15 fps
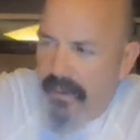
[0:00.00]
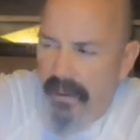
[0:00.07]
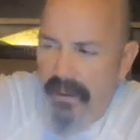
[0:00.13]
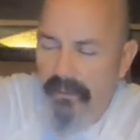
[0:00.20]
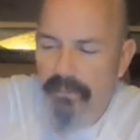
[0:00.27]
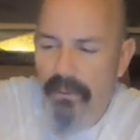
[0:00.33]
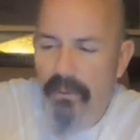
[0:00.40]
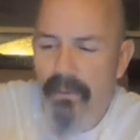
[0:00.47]

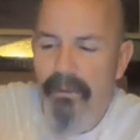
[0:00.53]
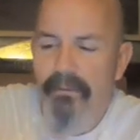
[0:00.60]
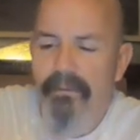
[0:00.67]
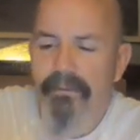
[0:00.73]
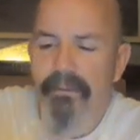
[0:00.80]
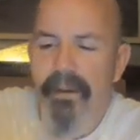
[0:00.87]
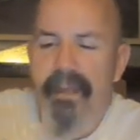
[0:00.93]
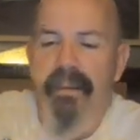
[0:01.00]
If you can
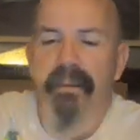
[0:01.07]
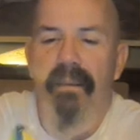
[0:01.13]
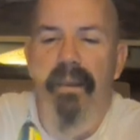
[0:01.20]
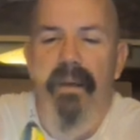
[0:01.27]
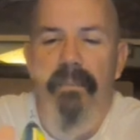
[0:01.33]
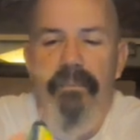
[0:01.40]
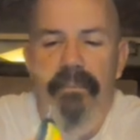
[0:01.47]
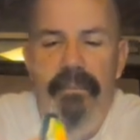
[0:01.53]
find
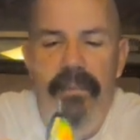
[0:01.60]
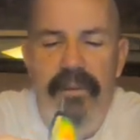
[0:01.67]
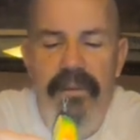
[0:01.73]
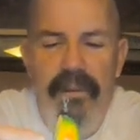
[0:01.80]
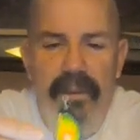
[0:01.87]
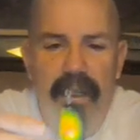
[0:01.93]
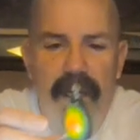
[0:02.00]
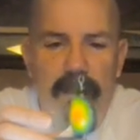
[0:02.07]
them,
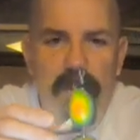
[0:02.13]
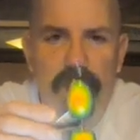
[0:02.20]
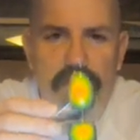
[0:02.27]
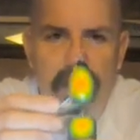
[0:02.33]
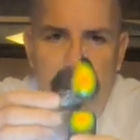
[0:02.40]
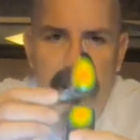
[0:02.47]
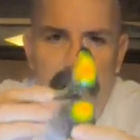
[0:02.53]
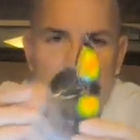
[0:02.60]
Slammer
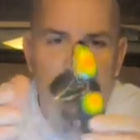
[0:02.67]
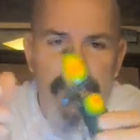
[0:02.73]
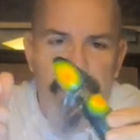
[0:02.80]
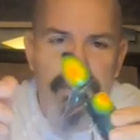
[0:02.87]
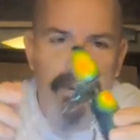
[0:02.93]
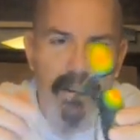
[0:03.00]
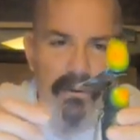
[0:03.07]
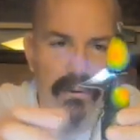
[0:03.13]
Tackle
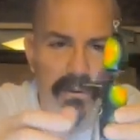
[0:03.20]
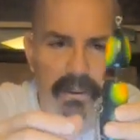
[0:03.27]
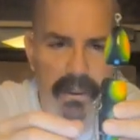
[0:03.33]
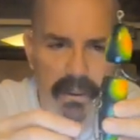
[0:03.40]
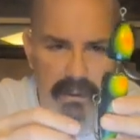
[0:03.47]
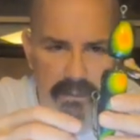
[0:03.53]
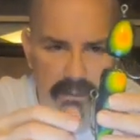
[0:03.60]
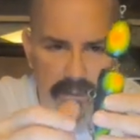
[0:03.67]

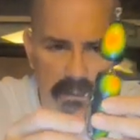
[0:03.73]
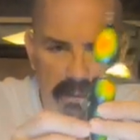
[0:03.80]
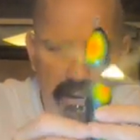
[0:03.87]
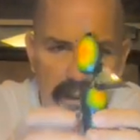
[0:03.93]
Thunderheads.